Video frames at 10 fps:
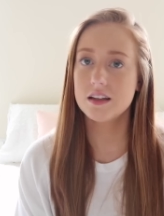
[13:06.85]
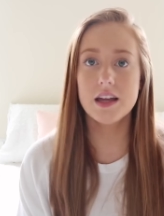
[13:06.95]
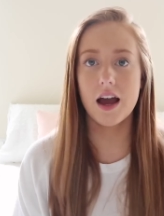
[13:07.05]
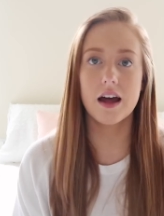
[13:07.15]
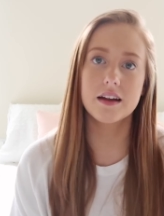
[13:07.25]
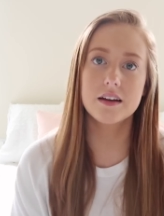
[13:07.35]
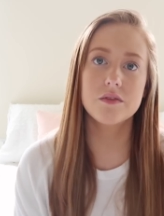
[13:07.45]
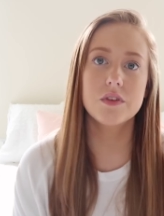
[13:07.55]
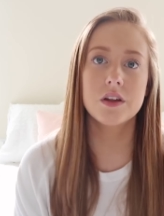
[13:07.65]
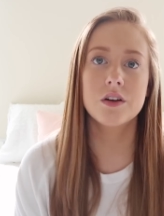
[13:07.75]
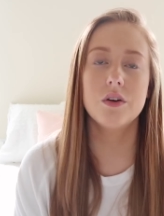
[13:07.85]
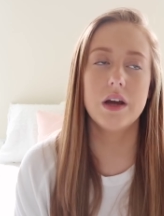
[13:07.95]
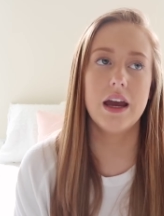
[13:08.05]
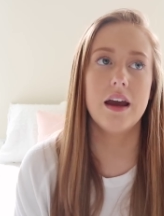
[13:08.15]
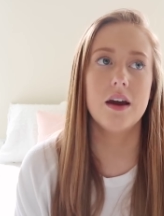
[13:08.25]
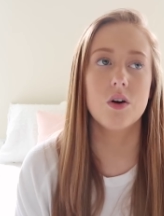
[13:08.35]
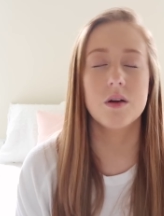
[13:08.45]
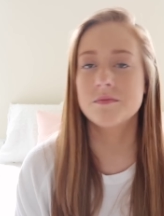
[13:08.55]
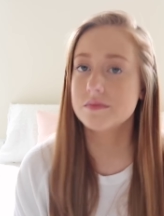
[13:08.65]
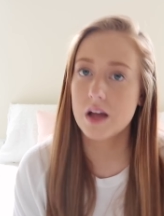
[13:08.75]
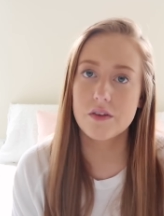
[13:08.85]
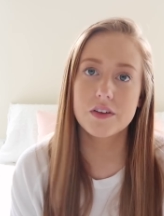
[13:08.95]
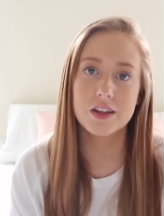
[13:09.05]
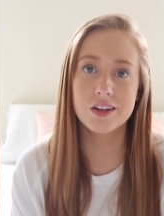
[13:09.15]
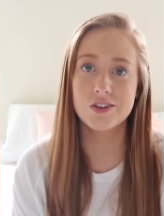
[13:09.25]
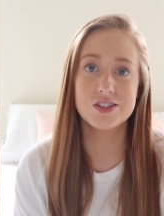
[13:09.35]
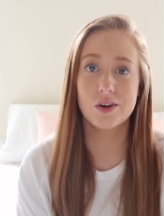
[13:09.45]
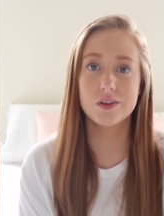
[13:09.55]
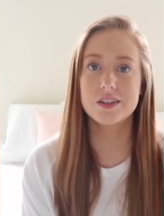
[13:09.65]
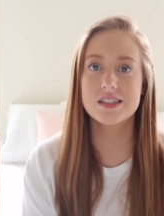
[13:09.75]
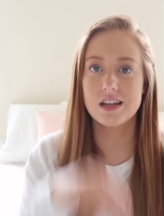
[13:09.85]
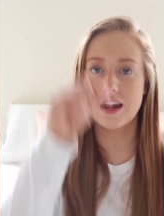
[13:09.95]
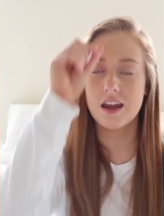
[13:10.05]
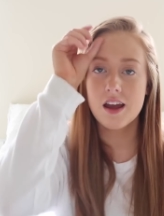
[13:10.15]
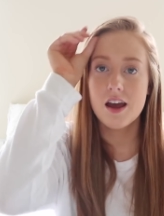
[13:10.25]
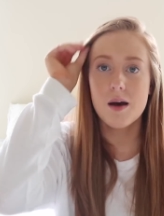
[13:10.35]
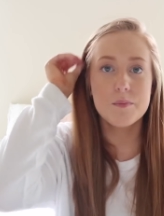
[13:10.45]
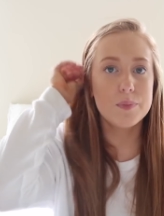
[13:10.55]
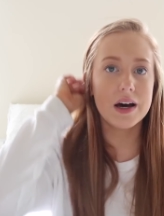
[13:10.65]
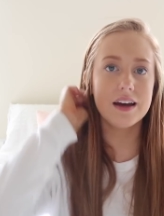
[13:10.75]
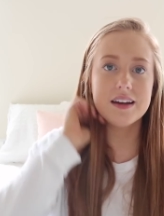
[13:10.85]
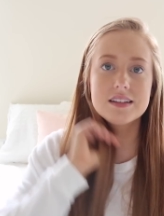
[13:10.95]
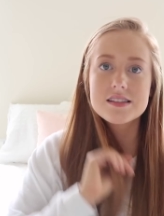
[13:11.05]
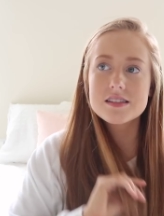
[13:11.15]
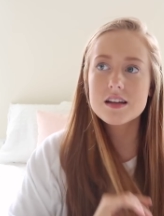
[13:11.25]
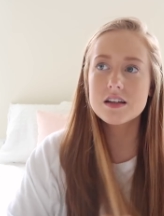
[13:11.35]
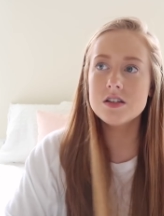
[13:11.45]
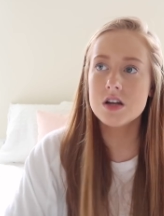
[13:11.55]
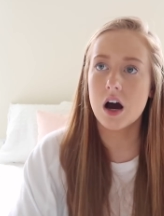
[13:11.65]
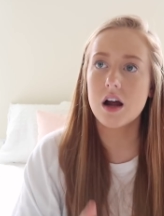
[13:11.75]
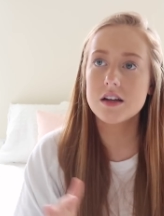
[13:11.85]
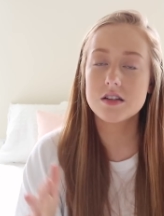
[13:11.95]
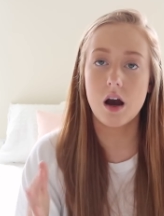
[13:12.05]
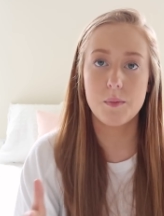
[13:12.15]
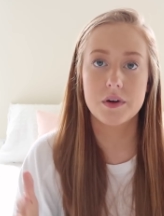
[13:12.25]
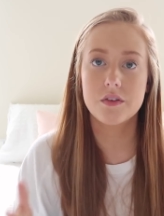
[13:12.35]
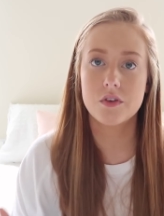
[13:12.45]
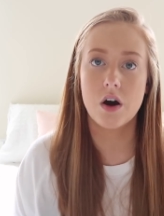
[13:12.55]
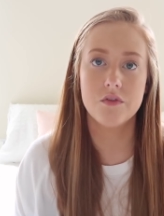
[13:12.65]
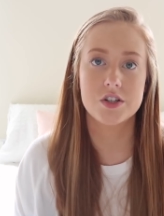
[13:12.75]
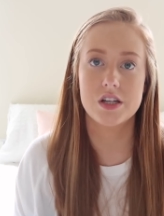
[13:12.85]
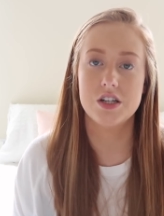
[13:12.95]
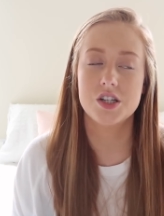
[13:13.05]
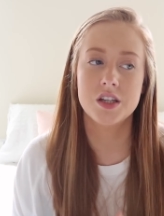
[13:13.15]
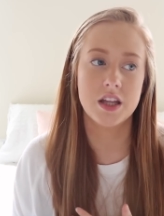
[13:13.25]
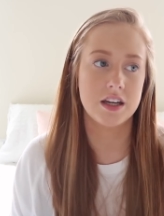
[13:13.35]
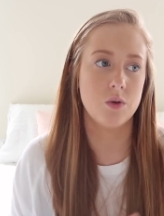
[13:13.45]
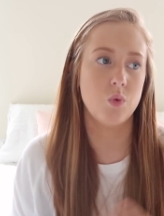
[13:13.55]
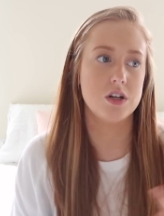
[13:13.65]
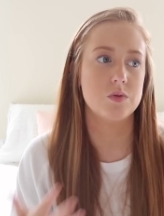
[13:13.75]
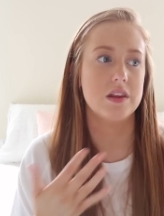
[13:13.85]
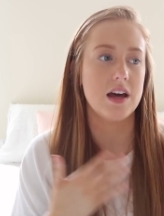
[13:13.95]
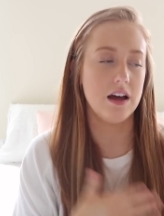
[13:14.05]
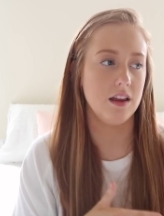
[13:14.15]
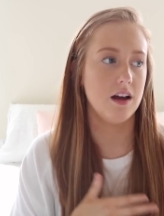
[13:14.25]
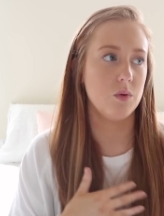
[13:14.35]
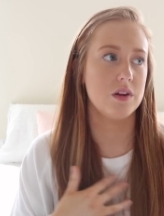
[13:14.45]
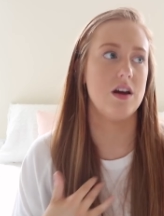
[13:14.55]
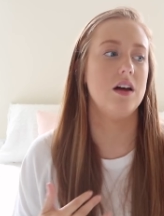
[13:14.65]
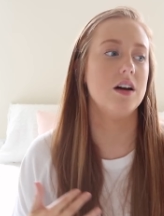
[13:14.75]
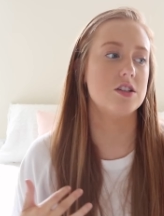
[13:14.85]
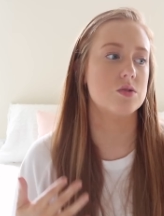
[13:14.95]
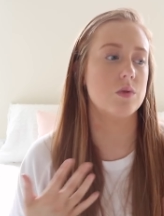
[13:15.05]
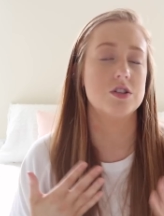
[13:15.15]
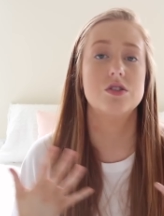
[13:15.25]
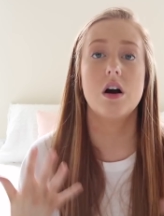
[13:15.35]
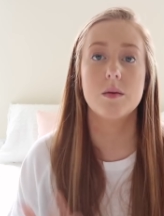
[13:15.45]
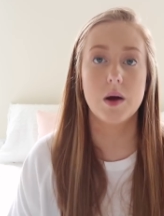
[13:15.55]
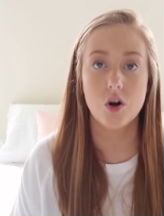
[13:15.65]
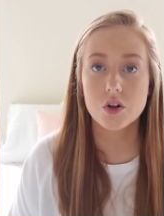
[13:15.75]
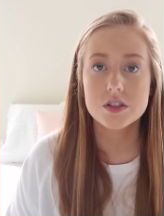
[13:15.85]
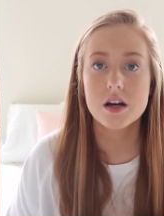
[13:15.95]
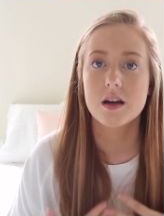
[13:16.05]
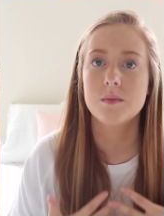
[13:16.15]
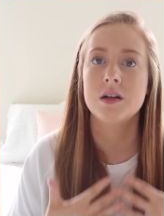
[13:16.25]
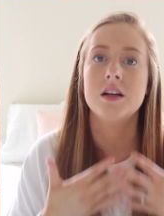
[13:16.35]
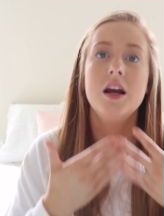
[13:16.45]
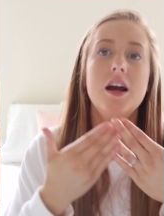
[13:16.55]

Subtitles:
yeah, like I'm feeling okay, or I'm not feeling so good today. But it's not a topic of conversation like it was with Ella. With Ella, I just wanted to talk about it all the time and